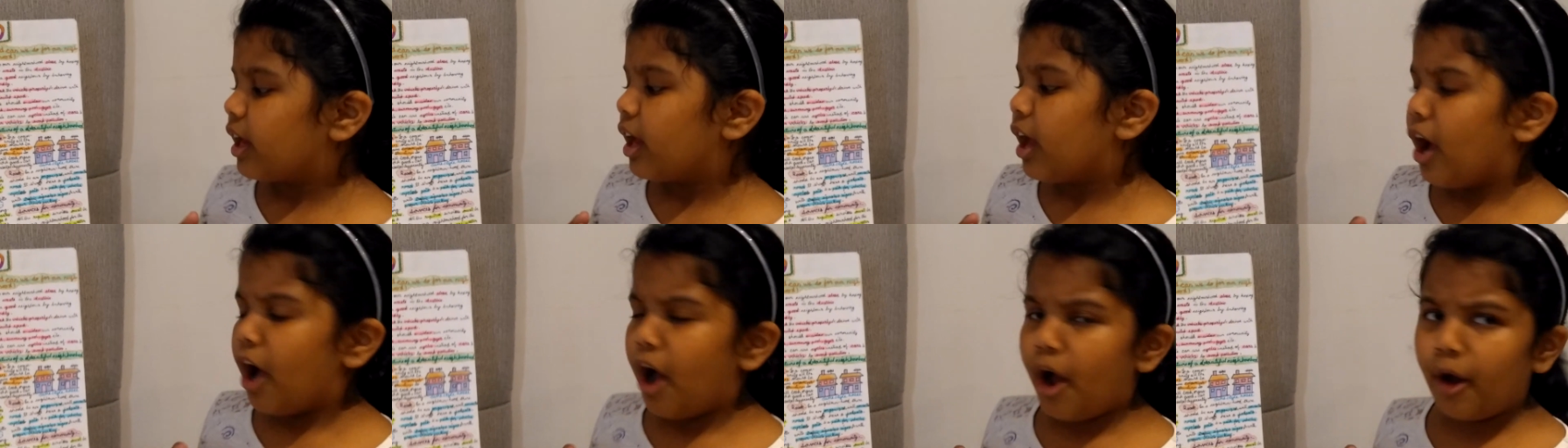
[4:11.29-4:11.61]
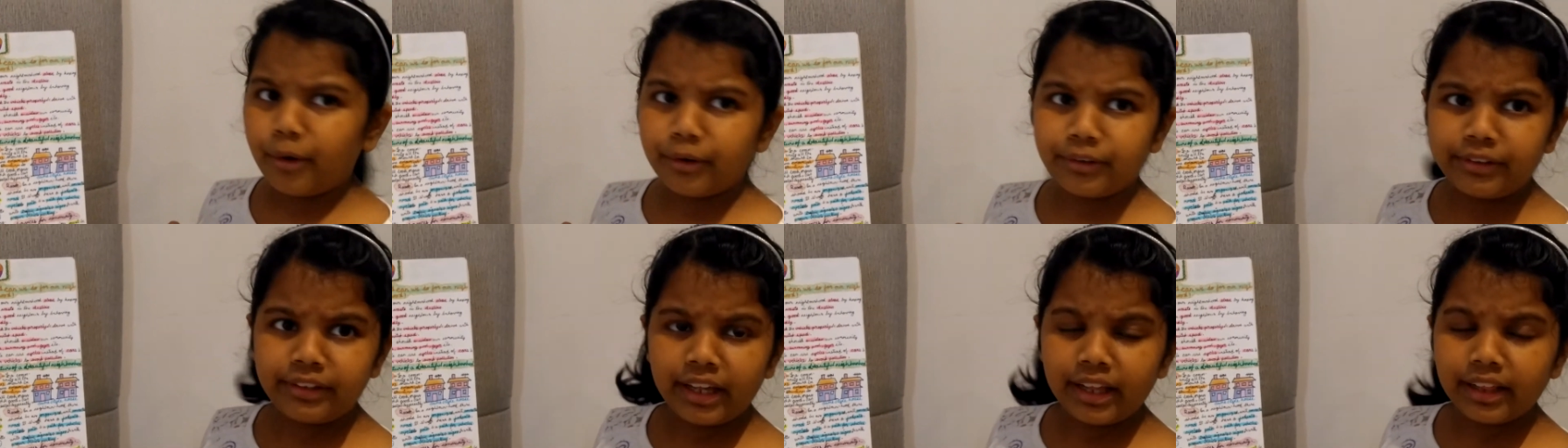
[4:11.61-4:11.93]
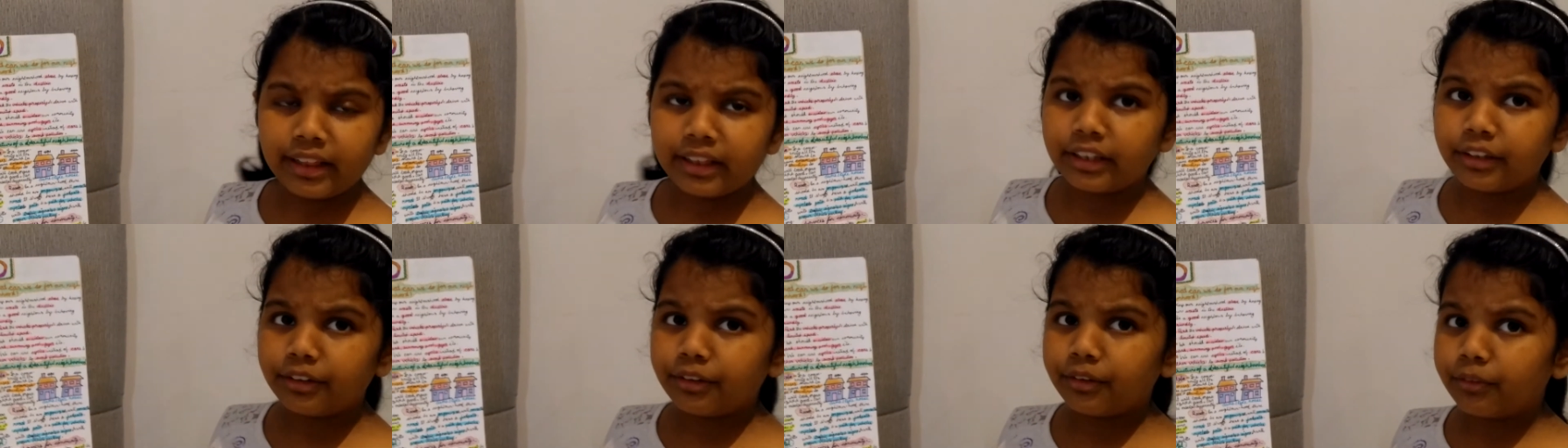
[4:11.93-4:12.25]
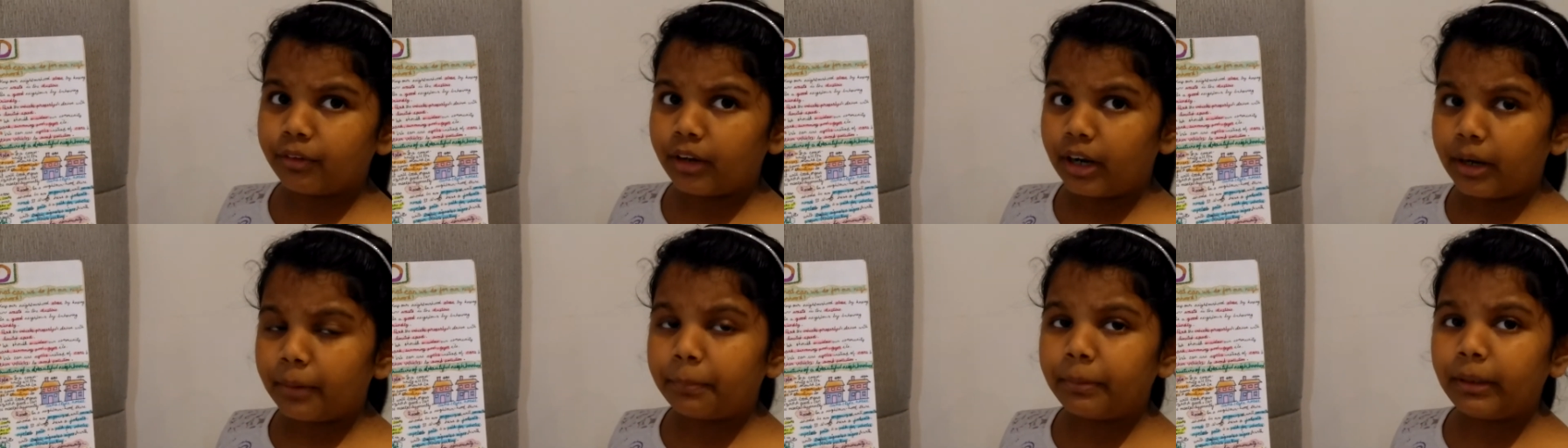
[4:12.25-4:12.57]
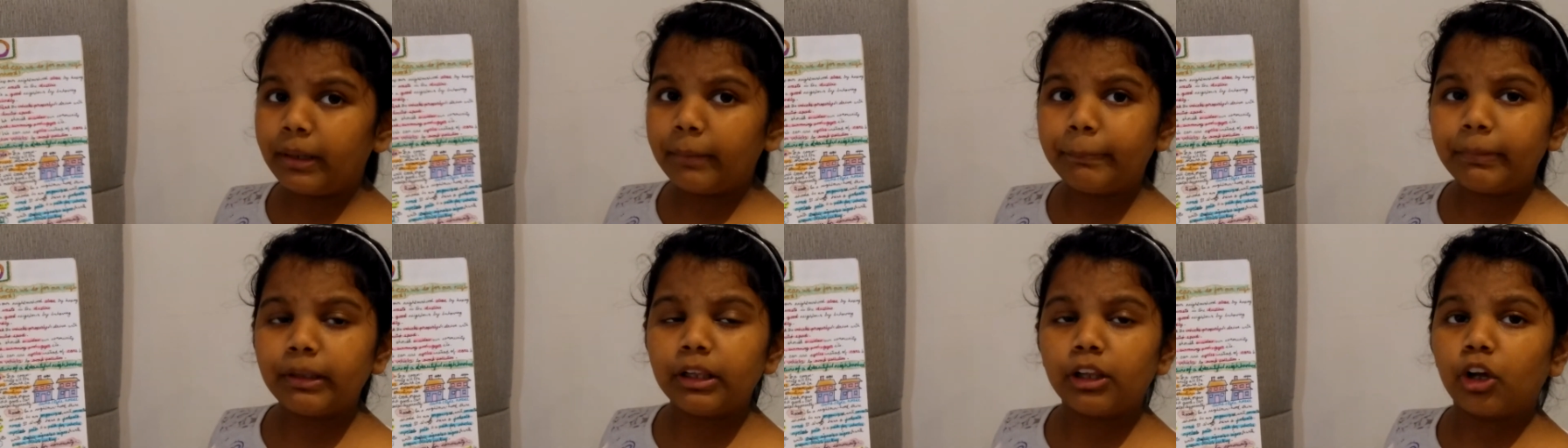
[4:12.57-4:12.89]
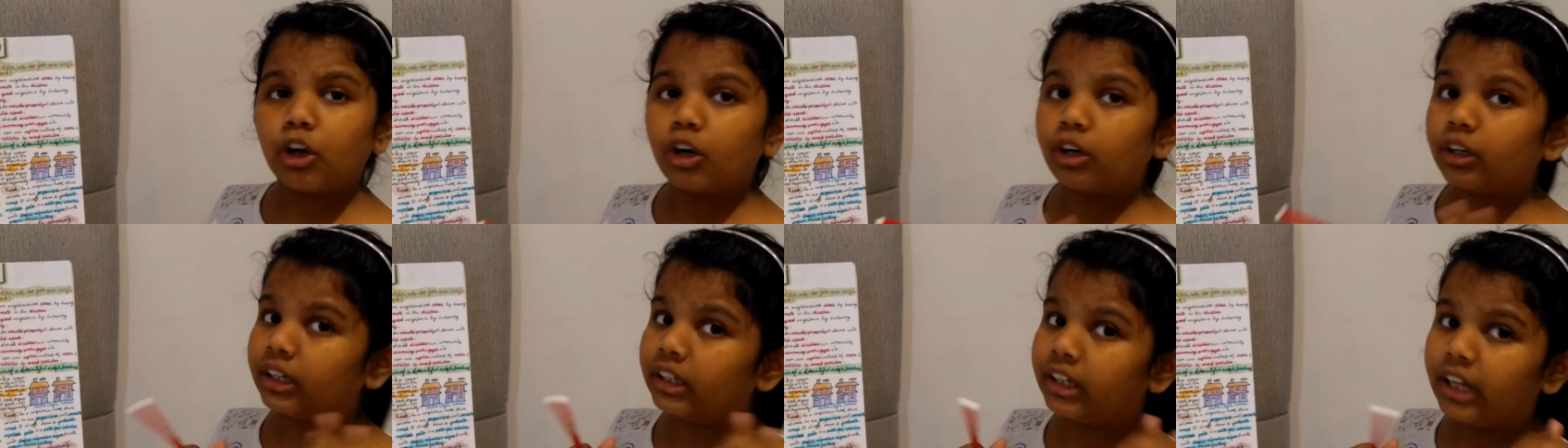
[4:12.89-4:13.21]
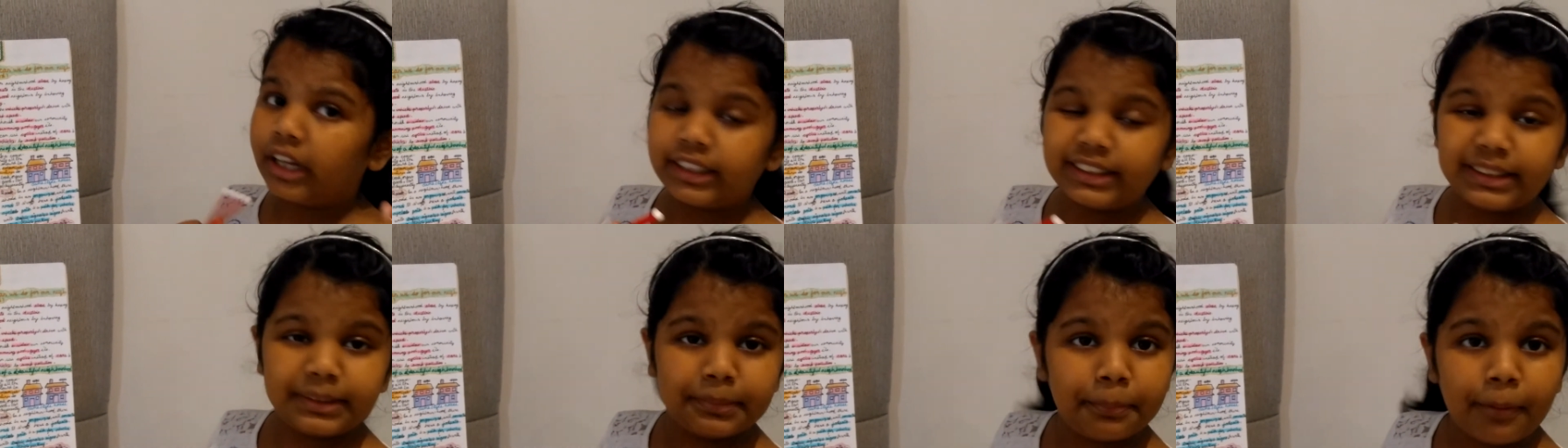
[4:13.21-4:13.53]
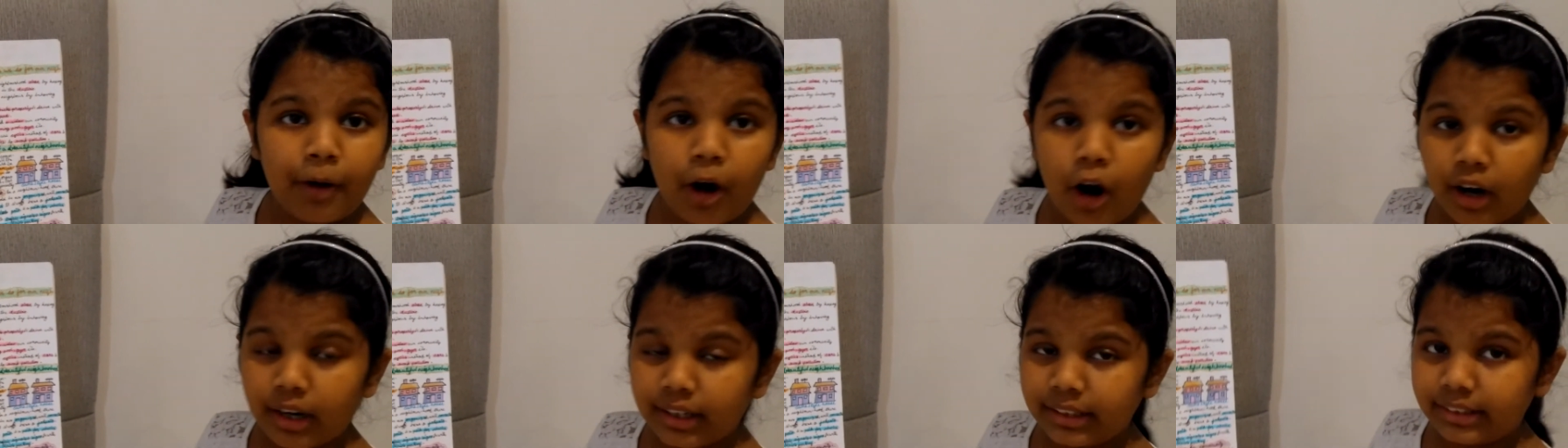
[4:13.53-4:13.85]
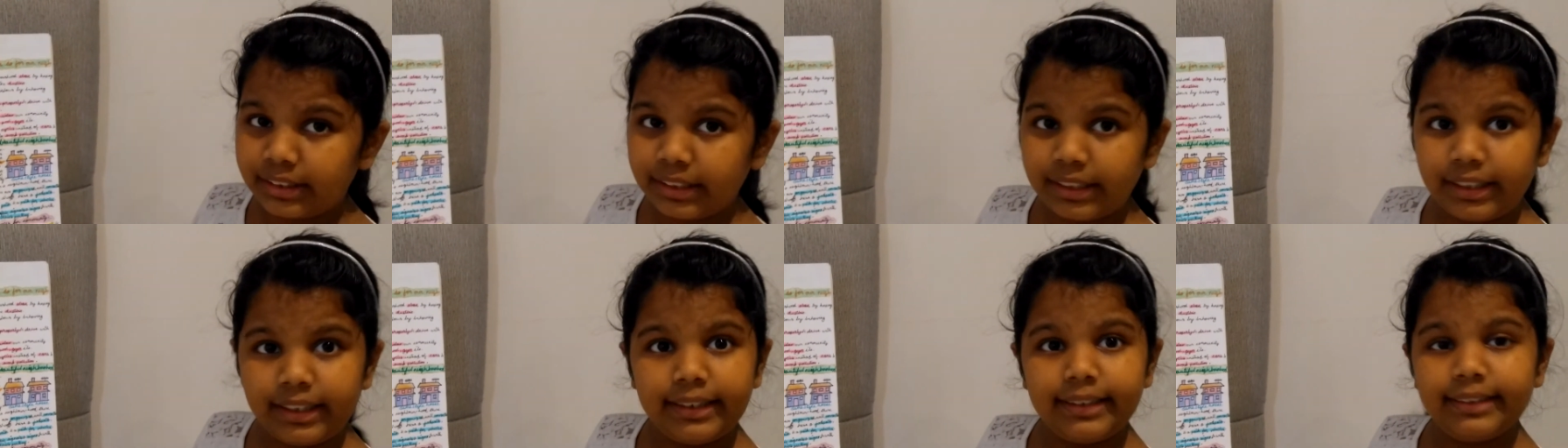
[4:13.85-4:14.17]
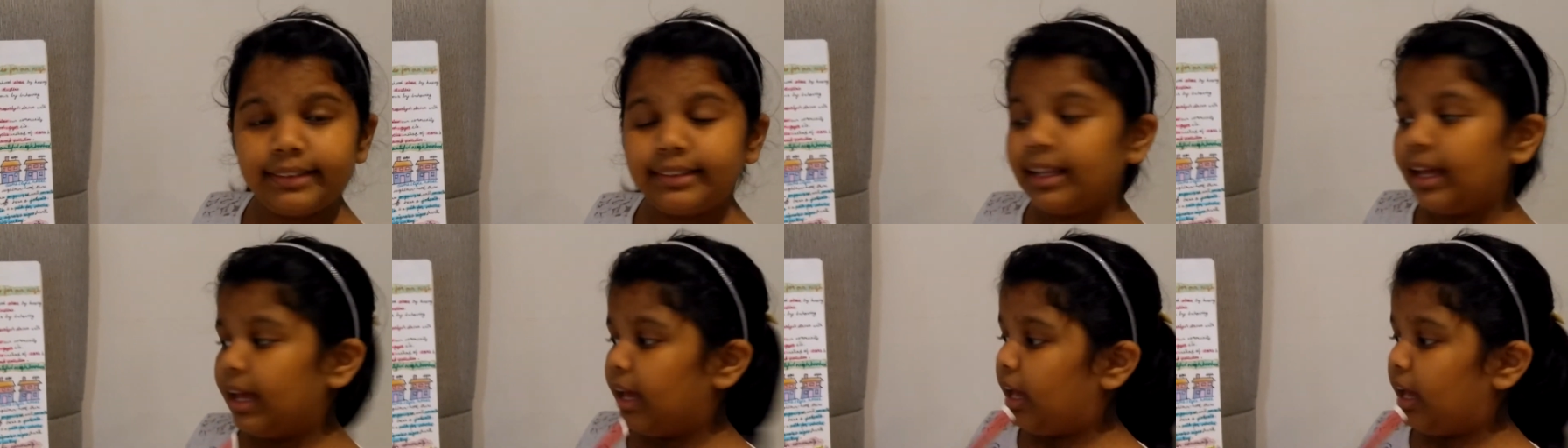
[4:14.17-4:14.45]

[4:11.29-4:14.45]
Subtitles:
Hotel is where people organize parties,